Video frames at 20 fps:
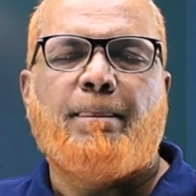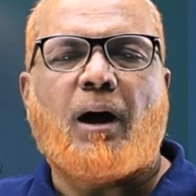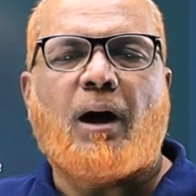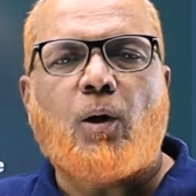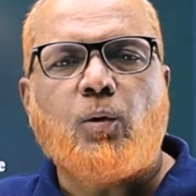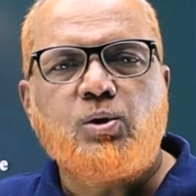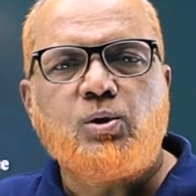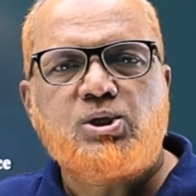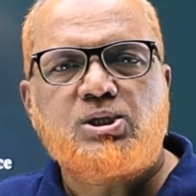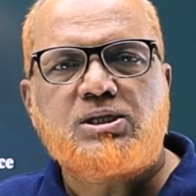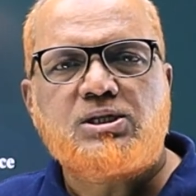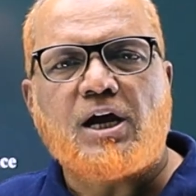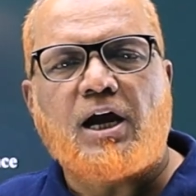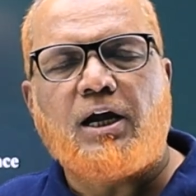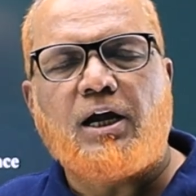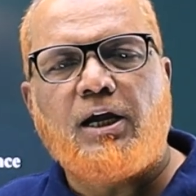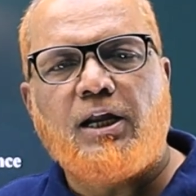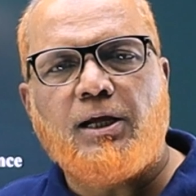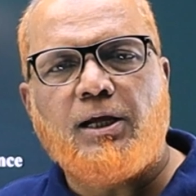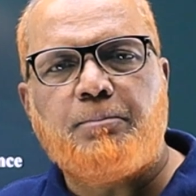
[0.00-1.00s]

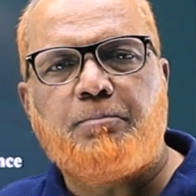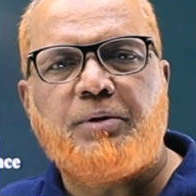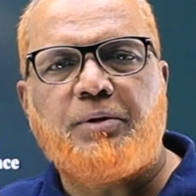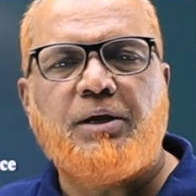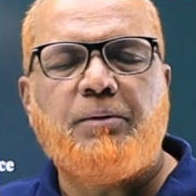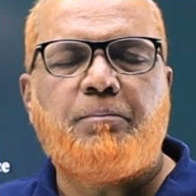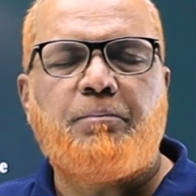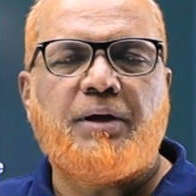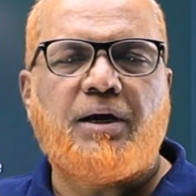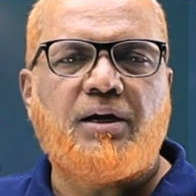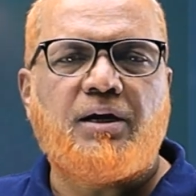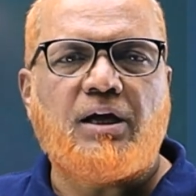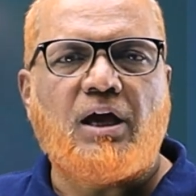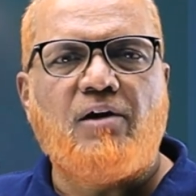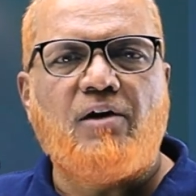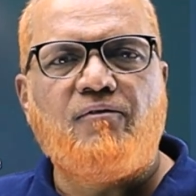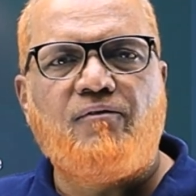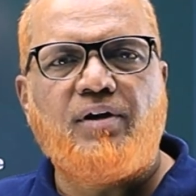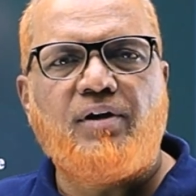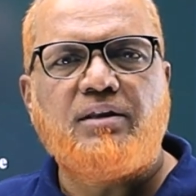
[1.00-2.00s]
Outstanding, prepaid,
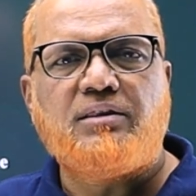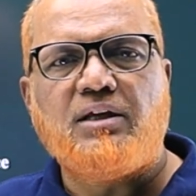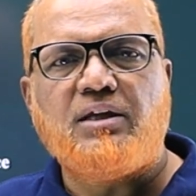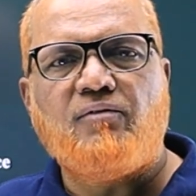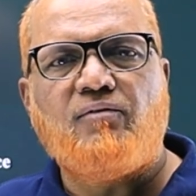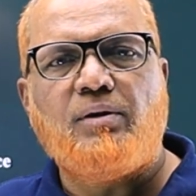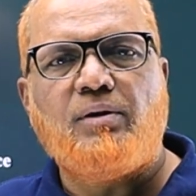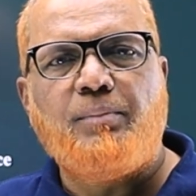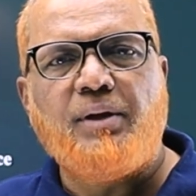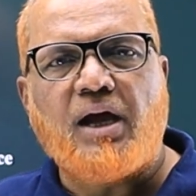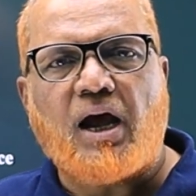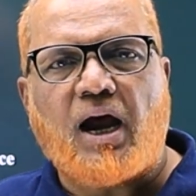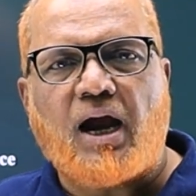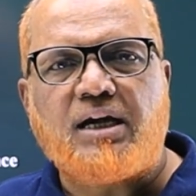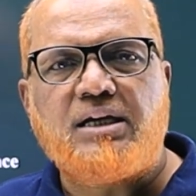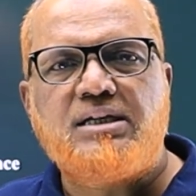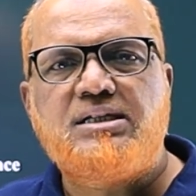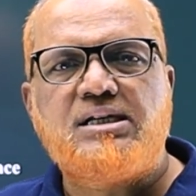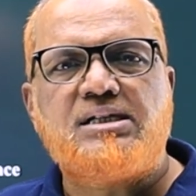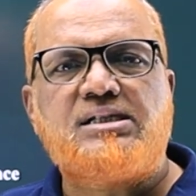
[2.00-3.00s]
everything will be
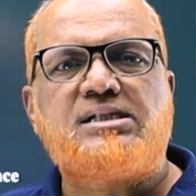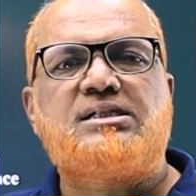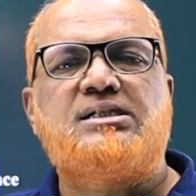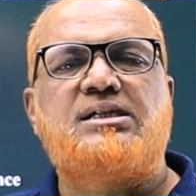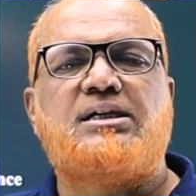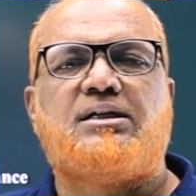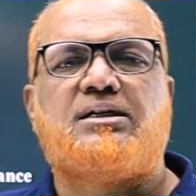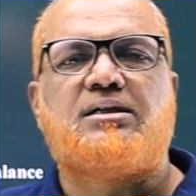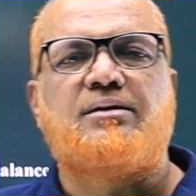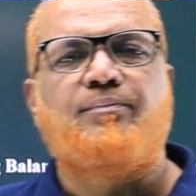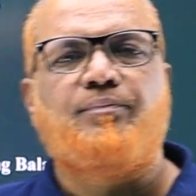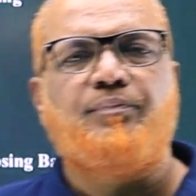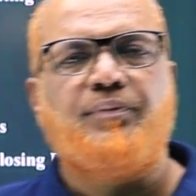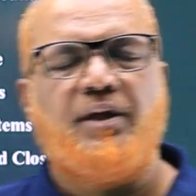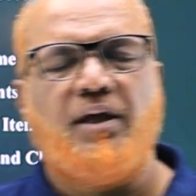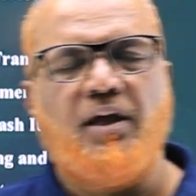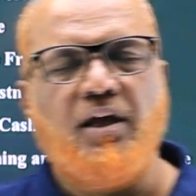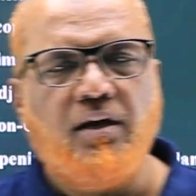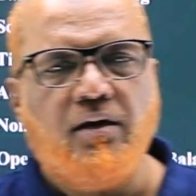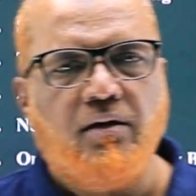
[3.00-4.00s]
adjusted
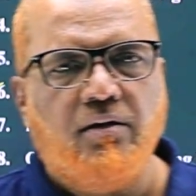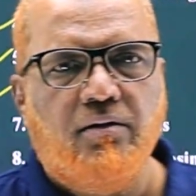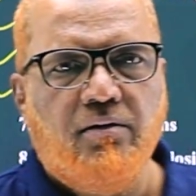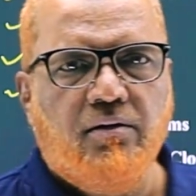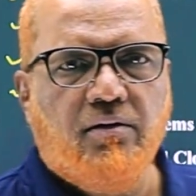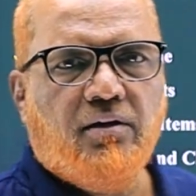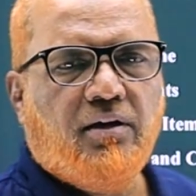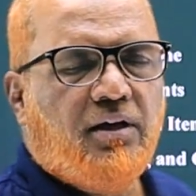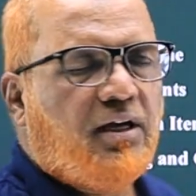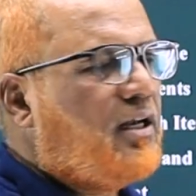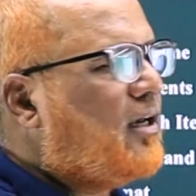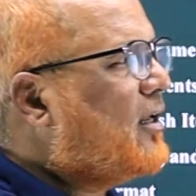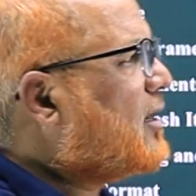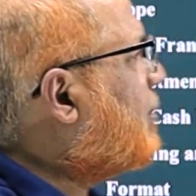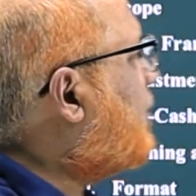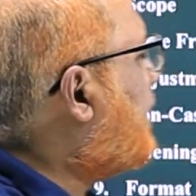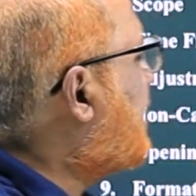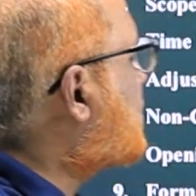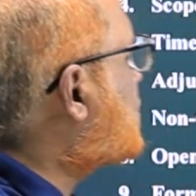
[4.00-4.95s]
in income and